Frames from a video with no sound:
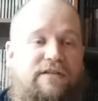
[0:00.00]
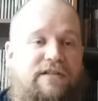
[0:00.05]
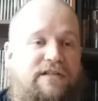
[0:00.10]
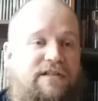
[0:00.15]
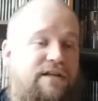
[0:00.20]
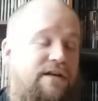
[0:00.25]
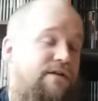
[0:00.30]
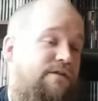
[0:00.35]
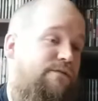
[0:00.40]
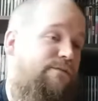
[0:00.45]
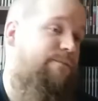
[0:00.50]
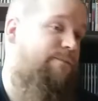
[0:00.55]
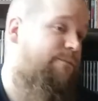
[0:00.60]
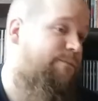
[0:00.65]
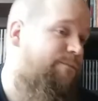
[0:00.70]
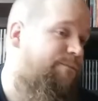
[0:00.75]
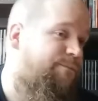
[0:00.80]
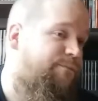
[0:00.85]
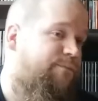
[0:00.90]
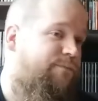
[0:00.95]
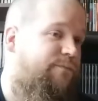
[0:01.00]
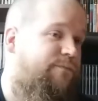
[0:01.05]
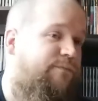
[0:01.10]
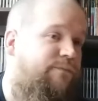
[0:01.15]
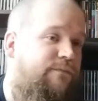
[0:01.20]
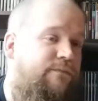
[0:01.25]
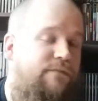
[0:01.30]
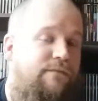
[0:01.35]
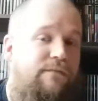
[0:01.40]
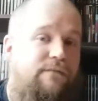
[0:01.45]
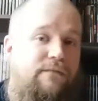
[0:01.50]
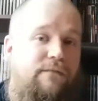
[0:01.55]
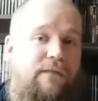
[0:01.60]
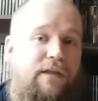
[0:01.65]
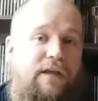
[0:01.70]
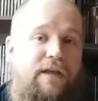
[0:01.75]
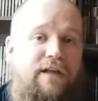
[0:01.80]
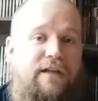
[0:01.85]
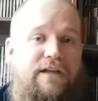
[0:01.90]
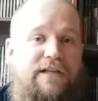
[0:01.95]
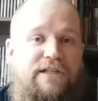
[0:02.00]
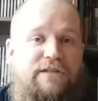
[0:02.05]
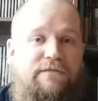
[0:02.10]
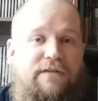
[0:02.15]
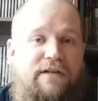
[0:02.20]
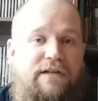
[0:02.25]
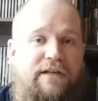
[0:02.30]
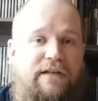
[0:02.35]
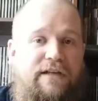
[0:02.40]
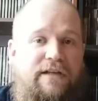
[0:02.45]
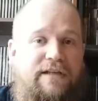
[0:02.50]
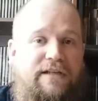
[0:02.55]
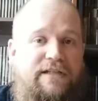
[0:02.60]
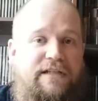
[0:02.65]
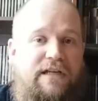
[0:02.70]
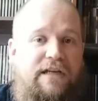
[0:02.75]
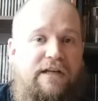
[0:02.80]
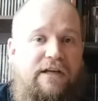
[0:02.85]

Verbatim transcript: so it is what it is.